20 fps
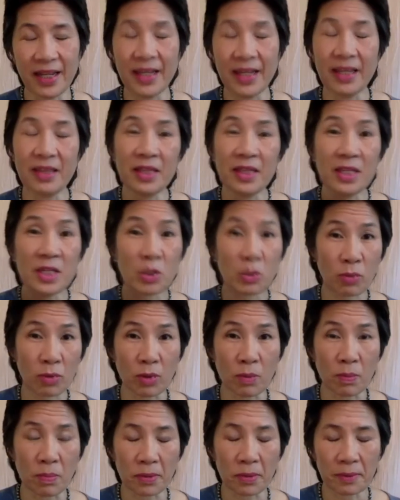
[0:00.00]
in this
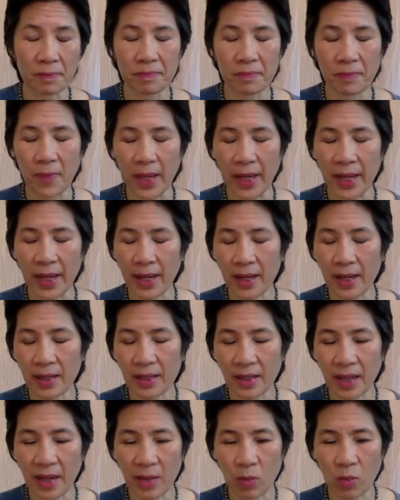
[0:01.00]
group.
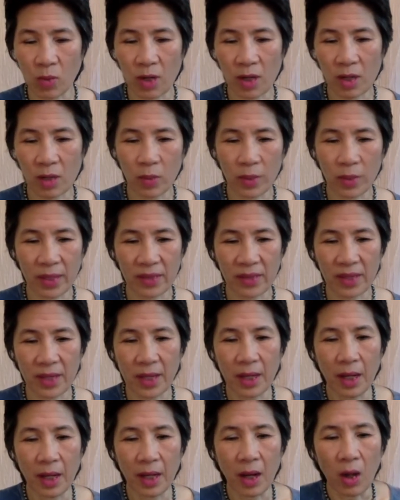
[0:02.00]
And I work with
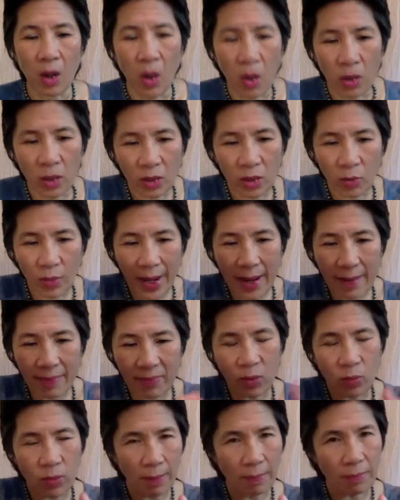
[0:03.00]
a hologram
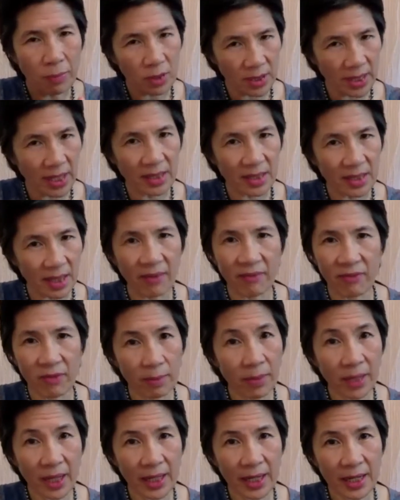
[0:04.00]
that represents
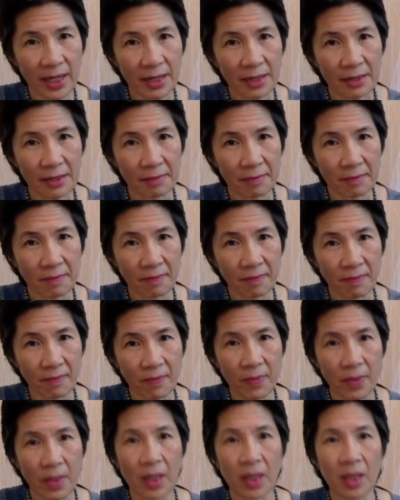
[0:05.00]
everybody.
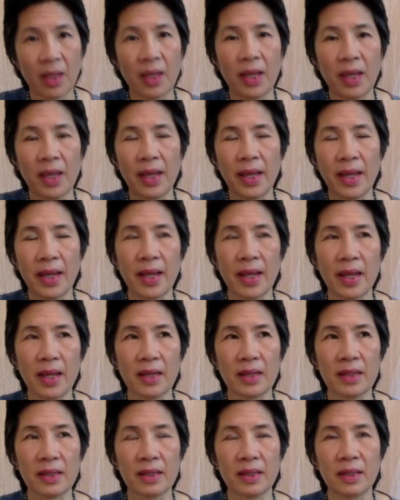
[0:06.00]

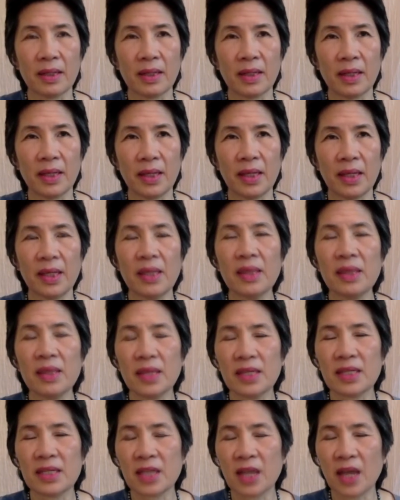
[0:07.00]
And in
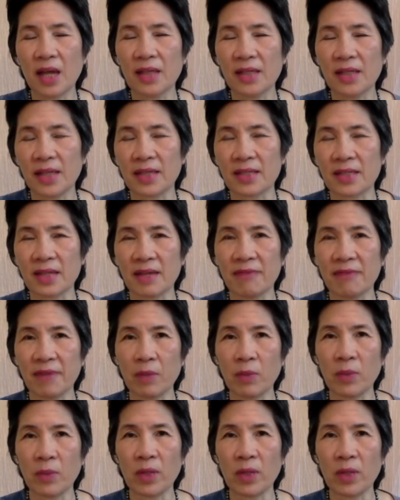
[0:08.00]
this context, I find we